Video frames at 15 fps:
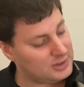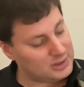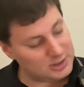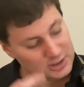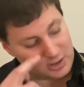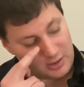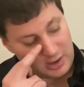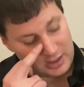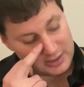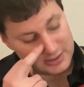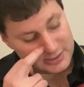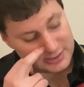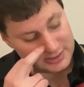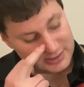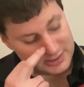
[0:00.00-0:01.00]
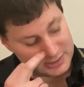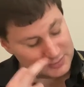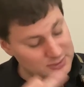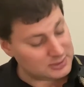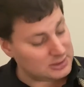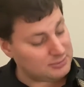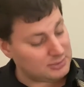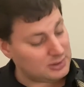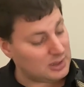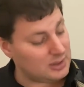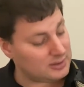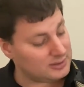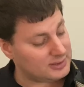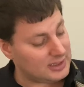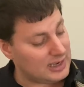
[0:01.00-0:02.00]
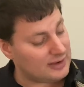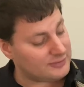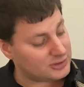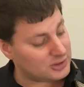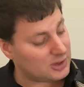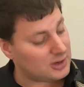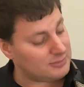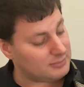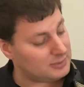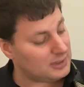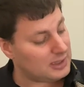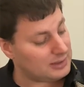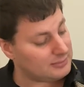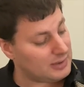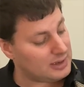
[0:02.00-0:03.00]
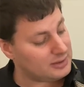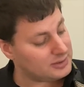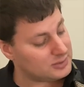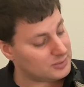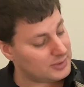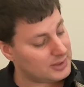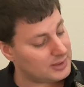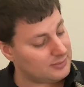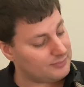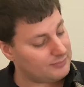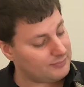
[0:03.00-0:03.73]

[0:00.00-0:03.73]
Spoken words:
You know, honestly, this one could belong to F sharp melodic minor as well.